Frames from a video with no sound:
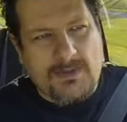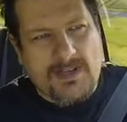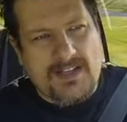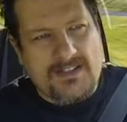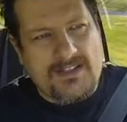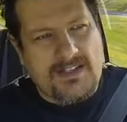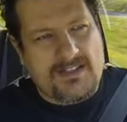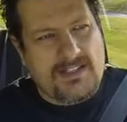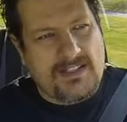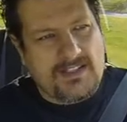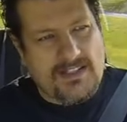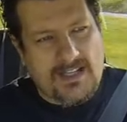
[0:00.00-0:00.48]

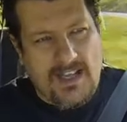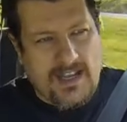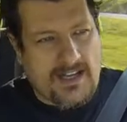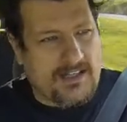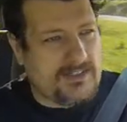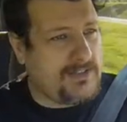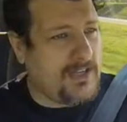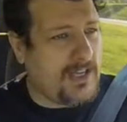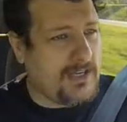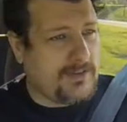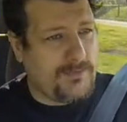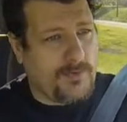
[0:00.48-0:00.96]
because he's a
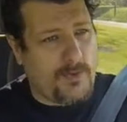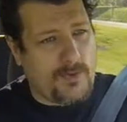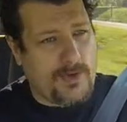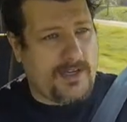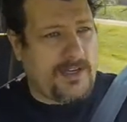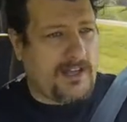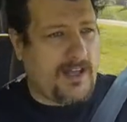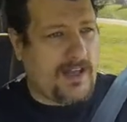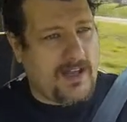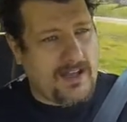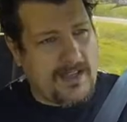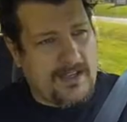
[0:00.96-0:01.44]
tech, tech
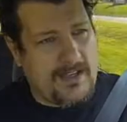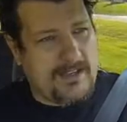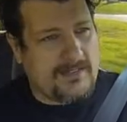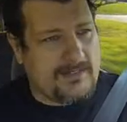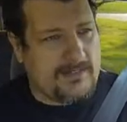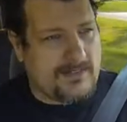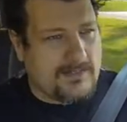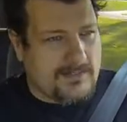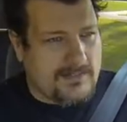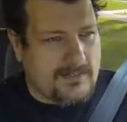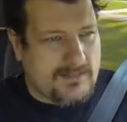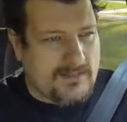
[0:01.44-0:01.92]

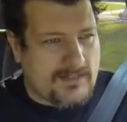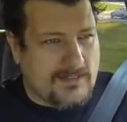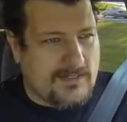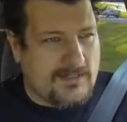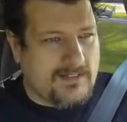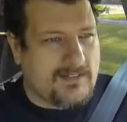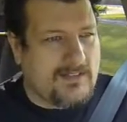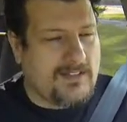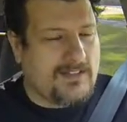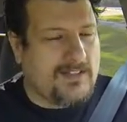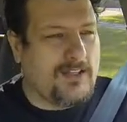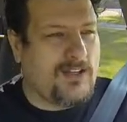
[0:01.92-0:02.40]

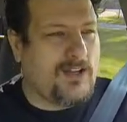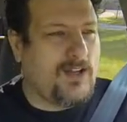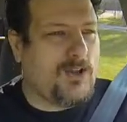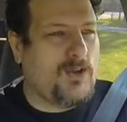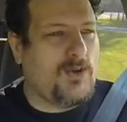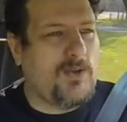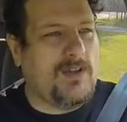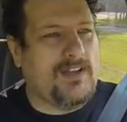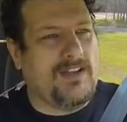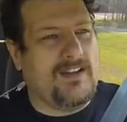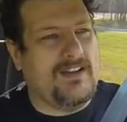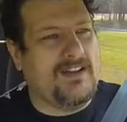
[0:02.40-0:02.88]
49. You
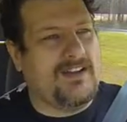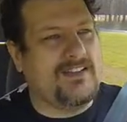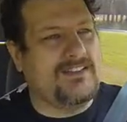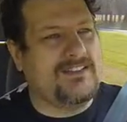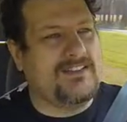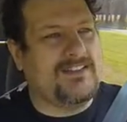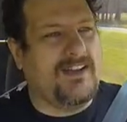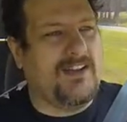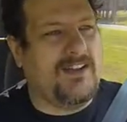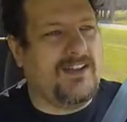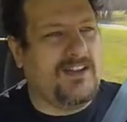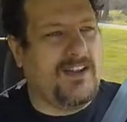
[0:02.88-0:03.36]
know, and uh,
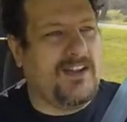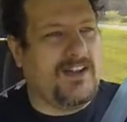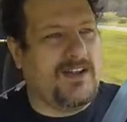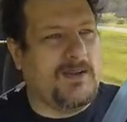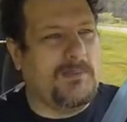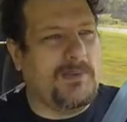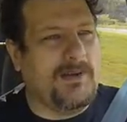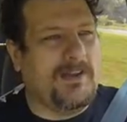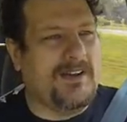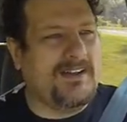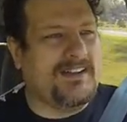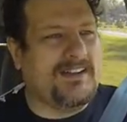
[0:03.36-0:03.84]
they'll
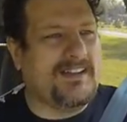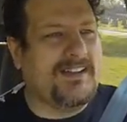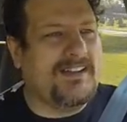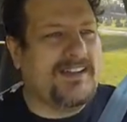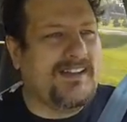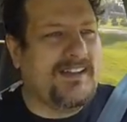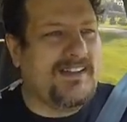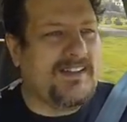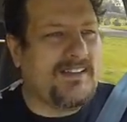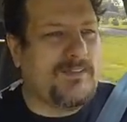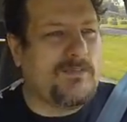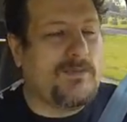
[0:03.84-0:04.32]

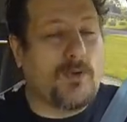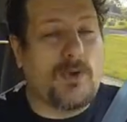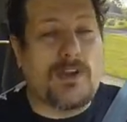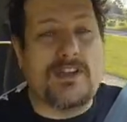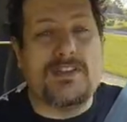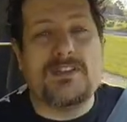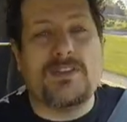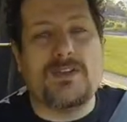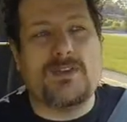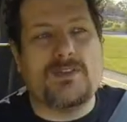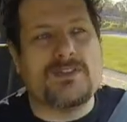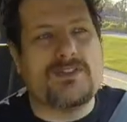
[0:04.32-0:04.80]
um,
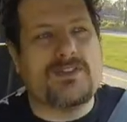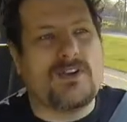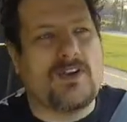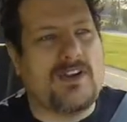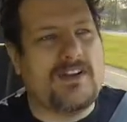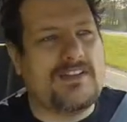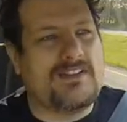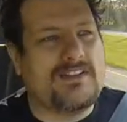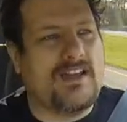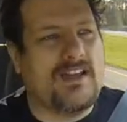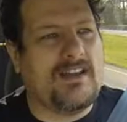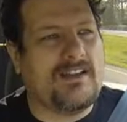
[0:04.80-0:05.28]
42.
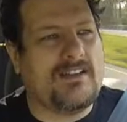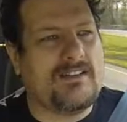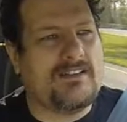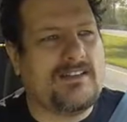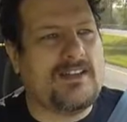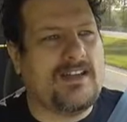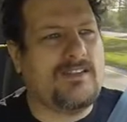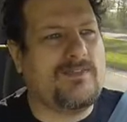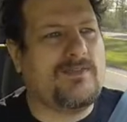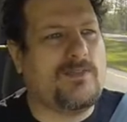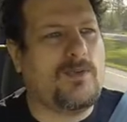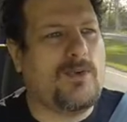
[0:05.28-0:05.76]
Sorry, tech
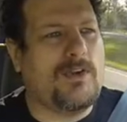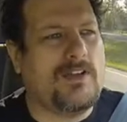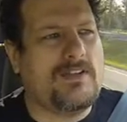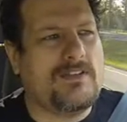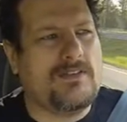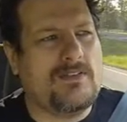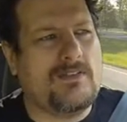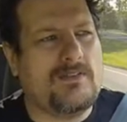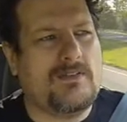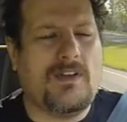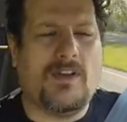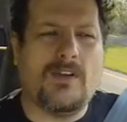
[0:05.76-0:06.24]
tech
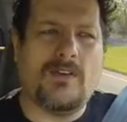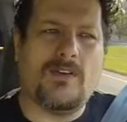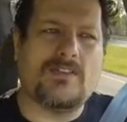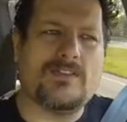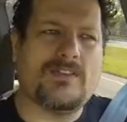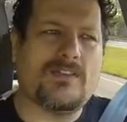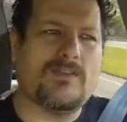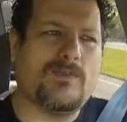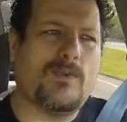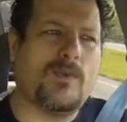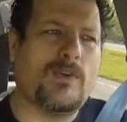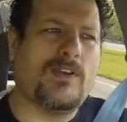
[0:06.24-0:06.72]
42. No, or
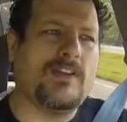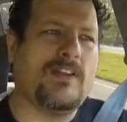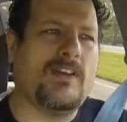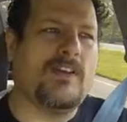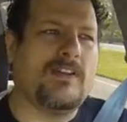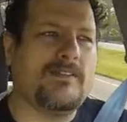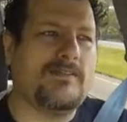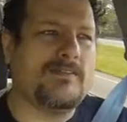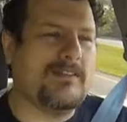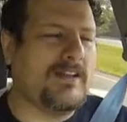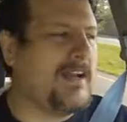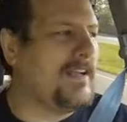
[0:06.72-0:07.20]
is it
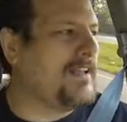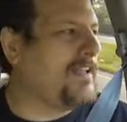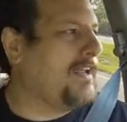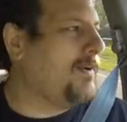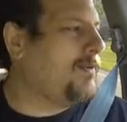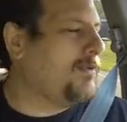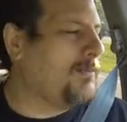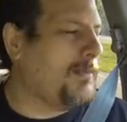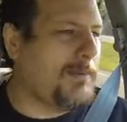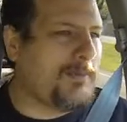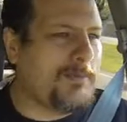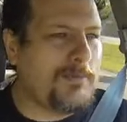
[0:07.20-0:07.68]
49? I
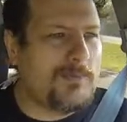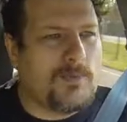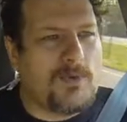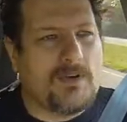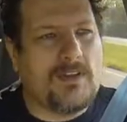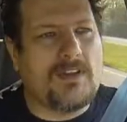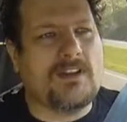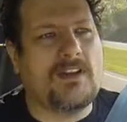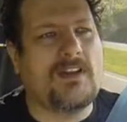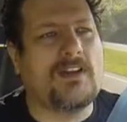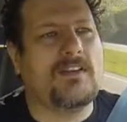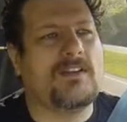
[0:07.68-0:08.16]
can't remember.
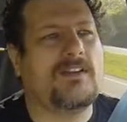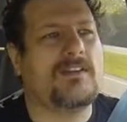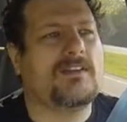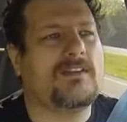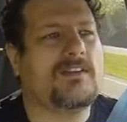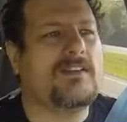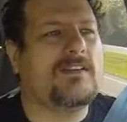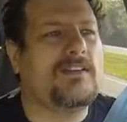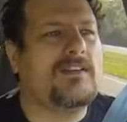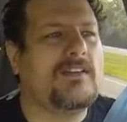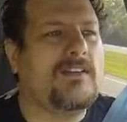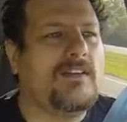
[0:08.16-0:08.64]
One or the other.
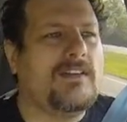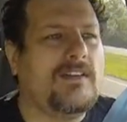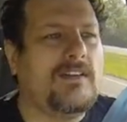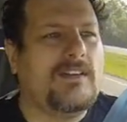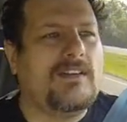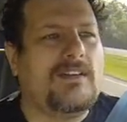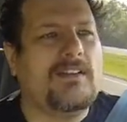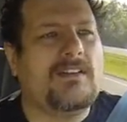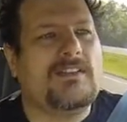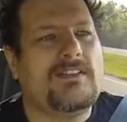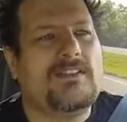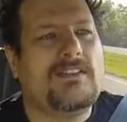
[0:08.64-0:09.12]

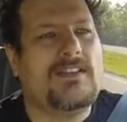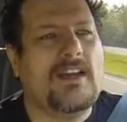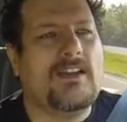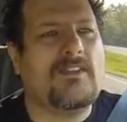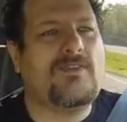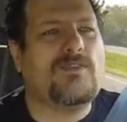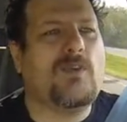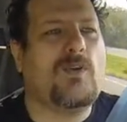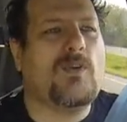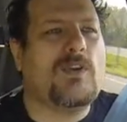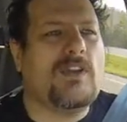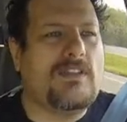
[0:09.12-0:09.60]
Tech
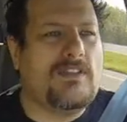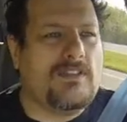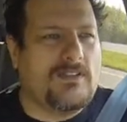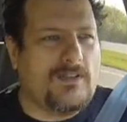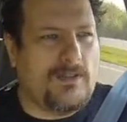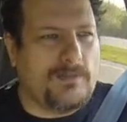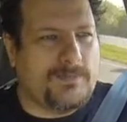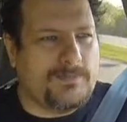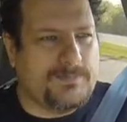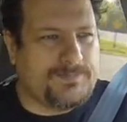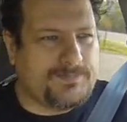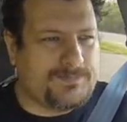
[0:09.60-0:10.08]
42.